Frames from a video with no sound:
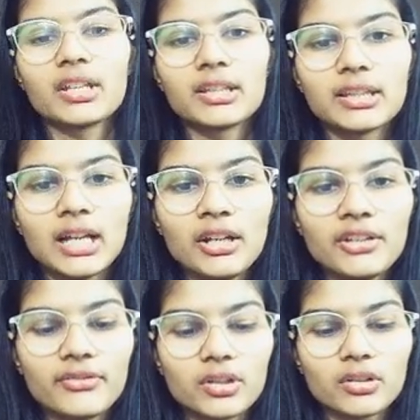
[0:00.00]
Now
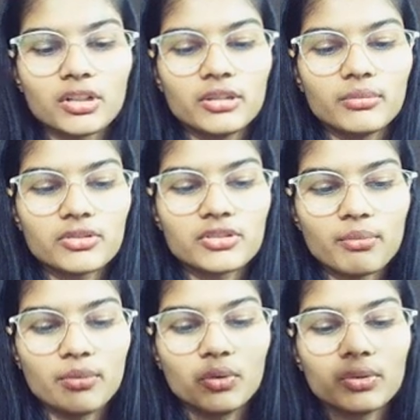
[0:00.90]
if we're talking about
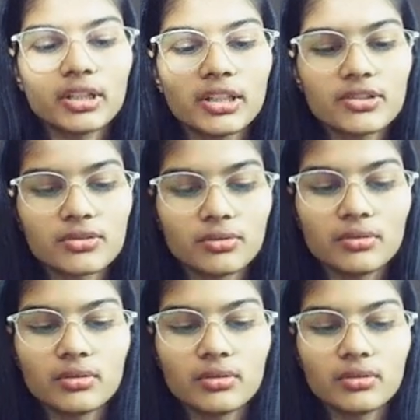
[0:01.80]
some more things, so
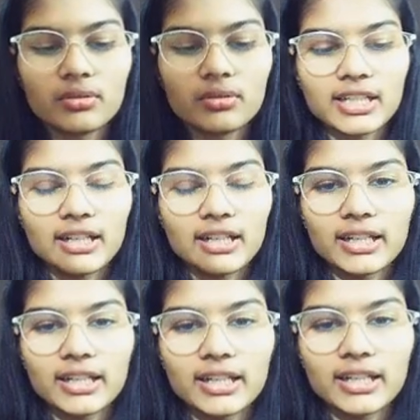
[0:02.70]
let's say I can
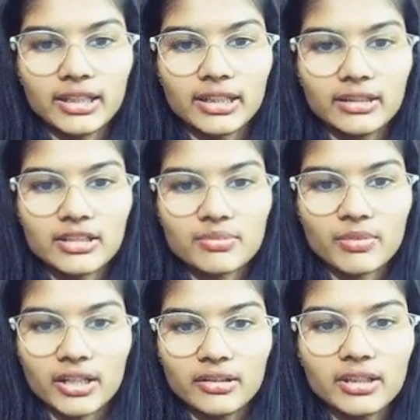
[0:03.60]
write like in this
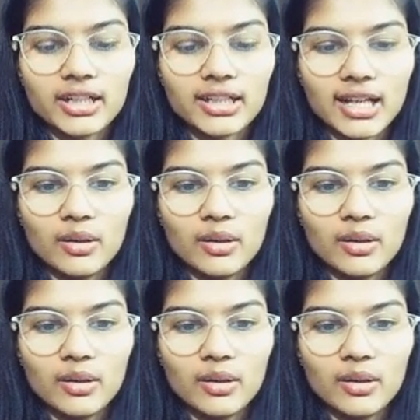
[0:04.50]
manner that